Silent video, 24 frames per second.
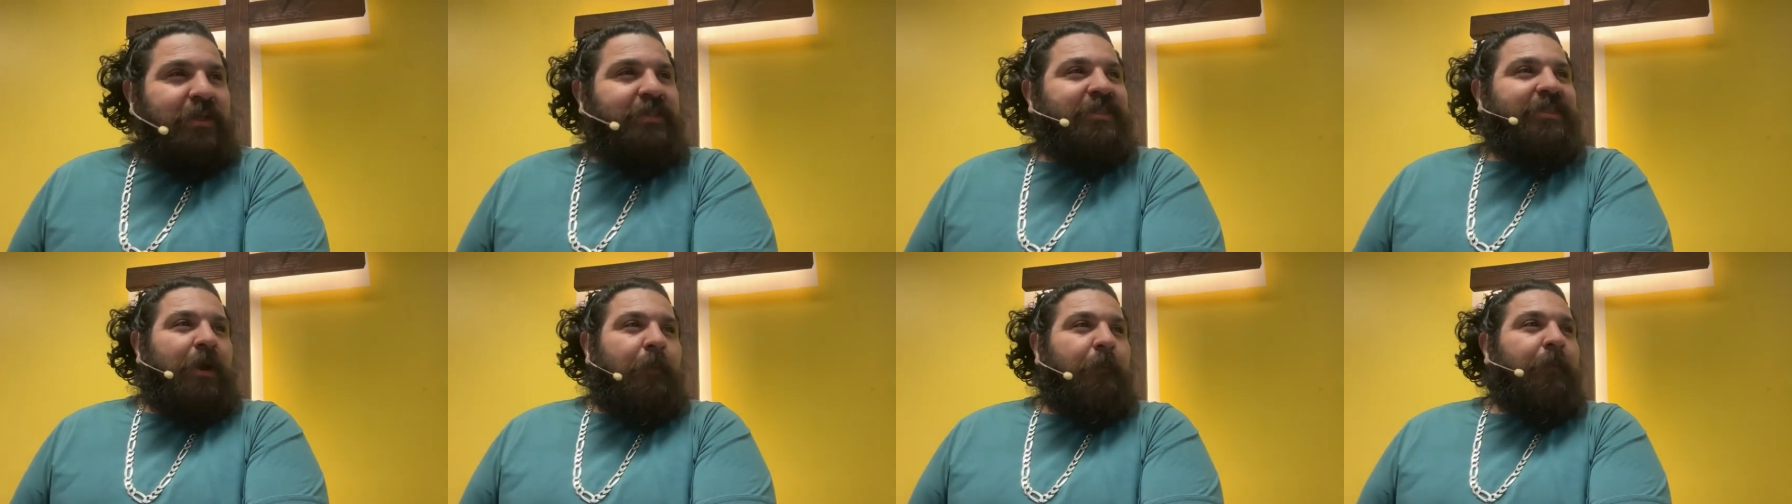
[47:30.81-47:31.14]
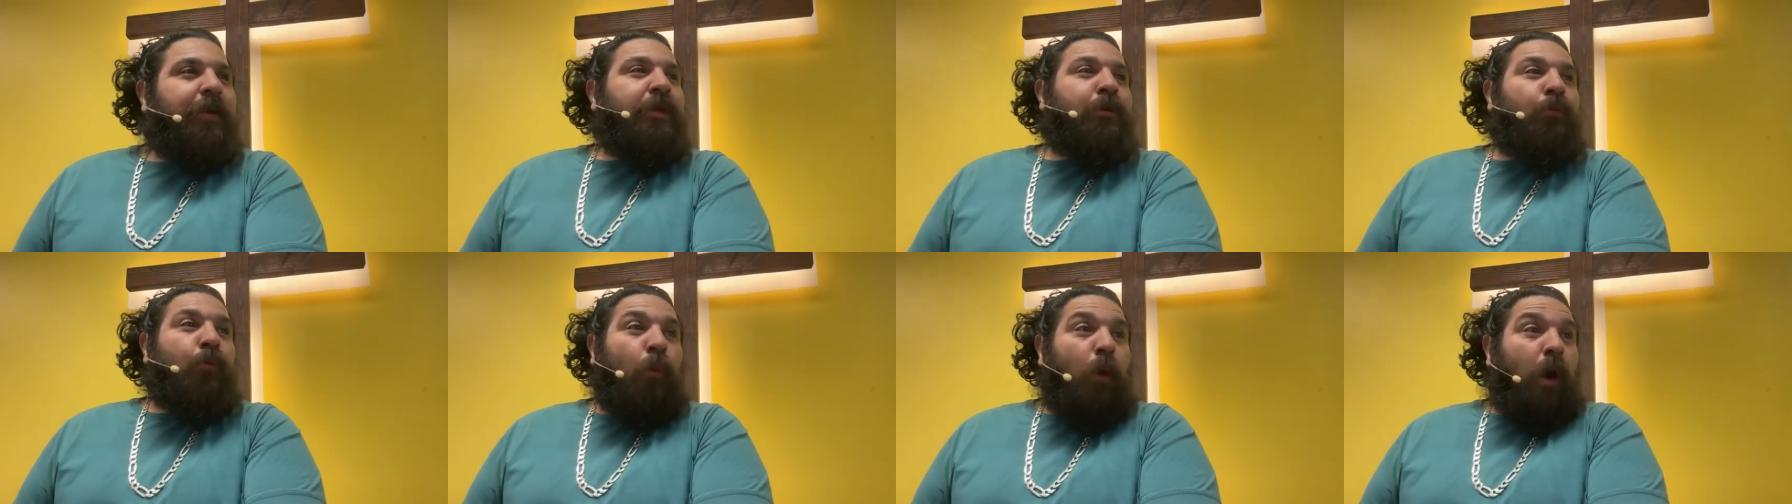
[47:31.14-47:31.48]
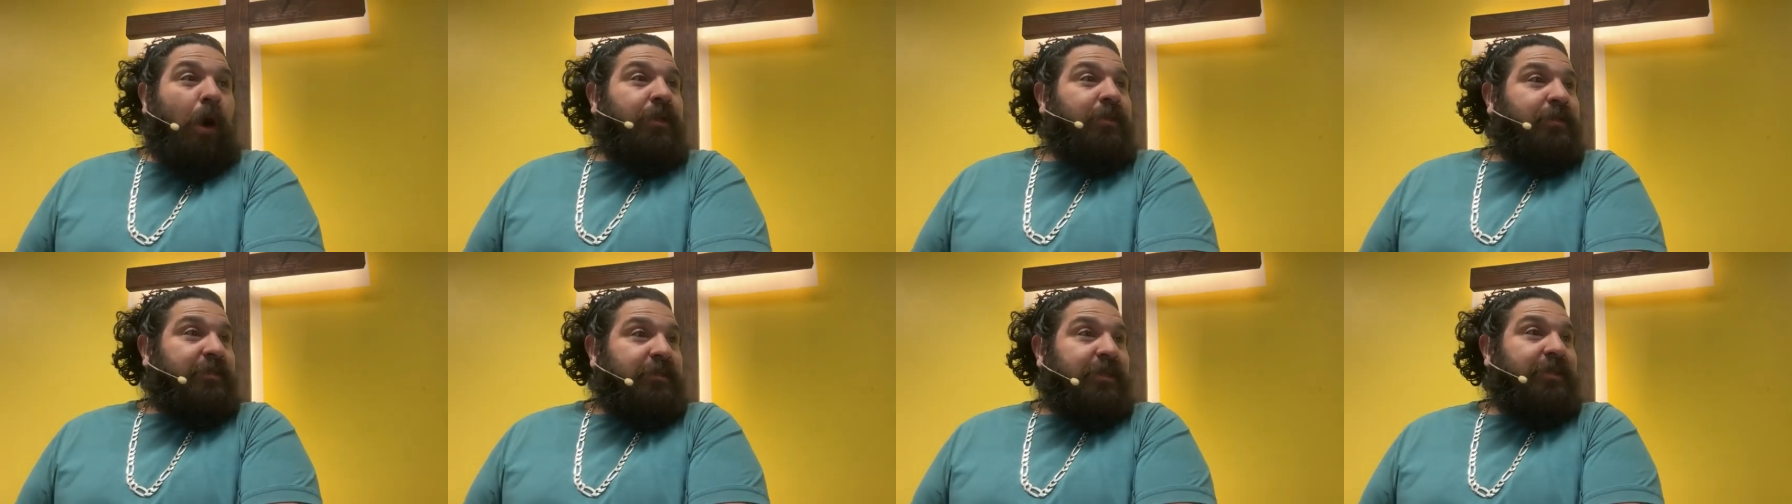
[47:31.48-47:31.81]
when somebody
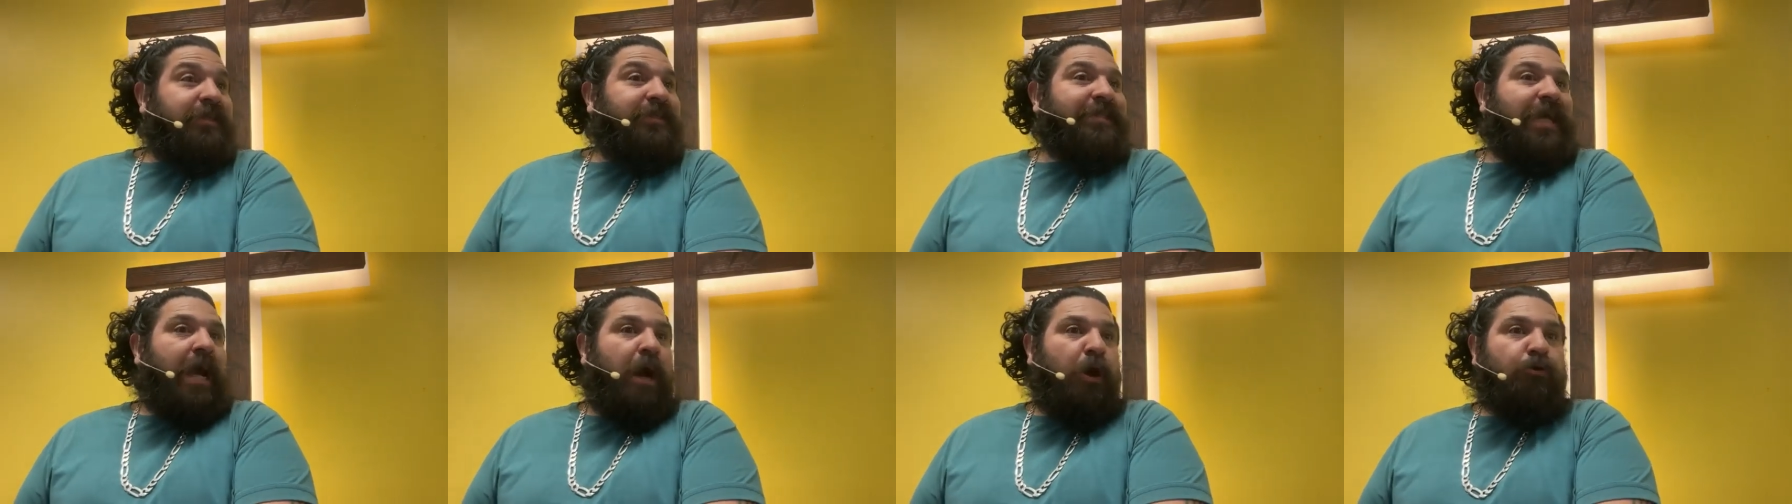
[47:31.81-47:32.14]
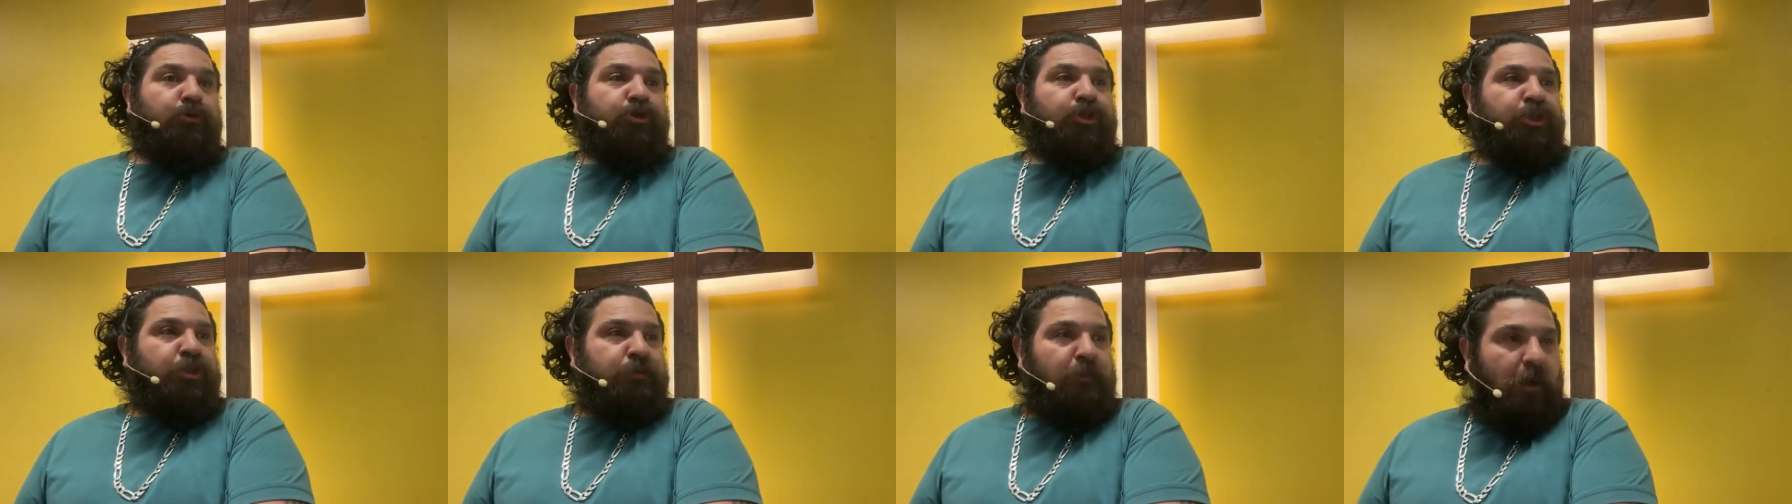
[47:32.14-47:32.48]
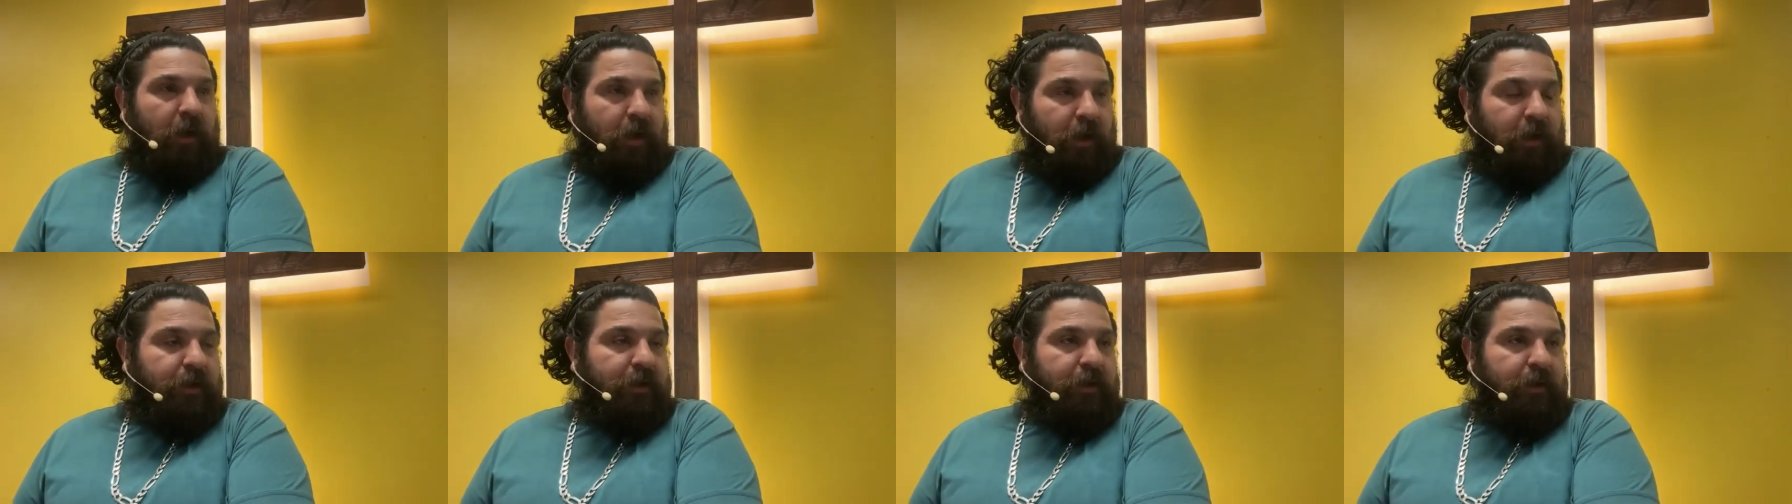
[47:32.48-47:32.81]
wants to sound
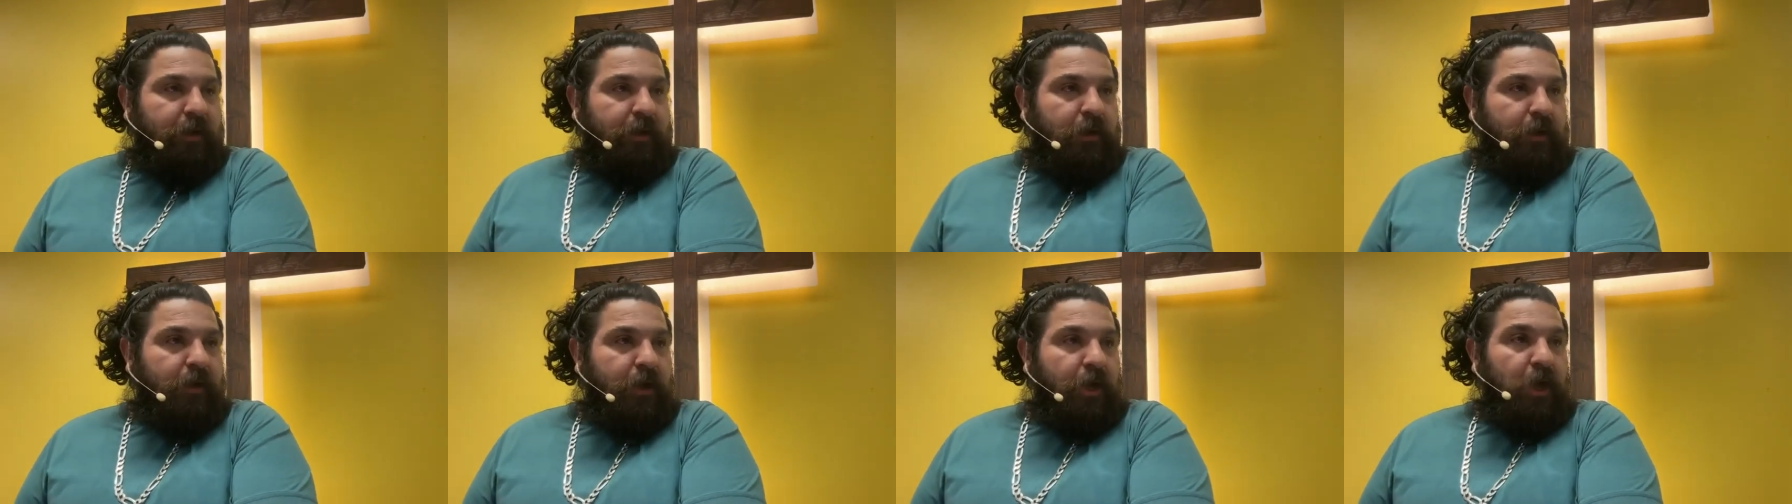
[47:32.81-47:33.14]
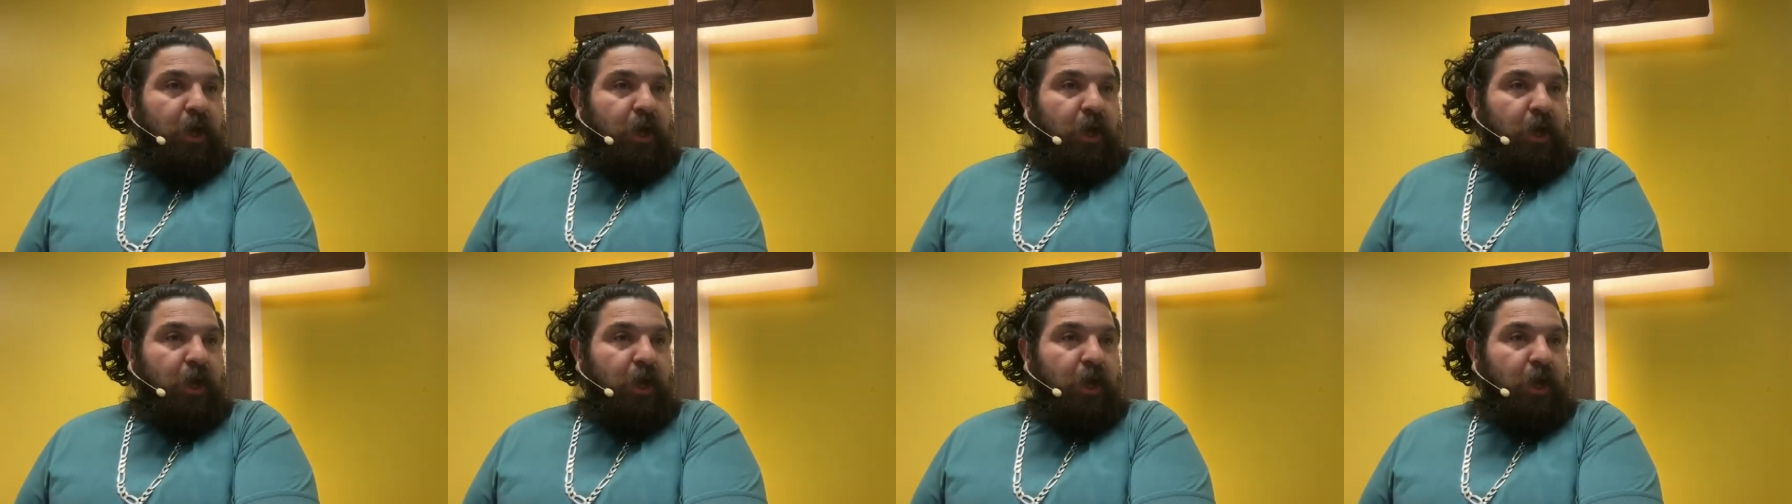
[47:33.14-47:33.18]
smart,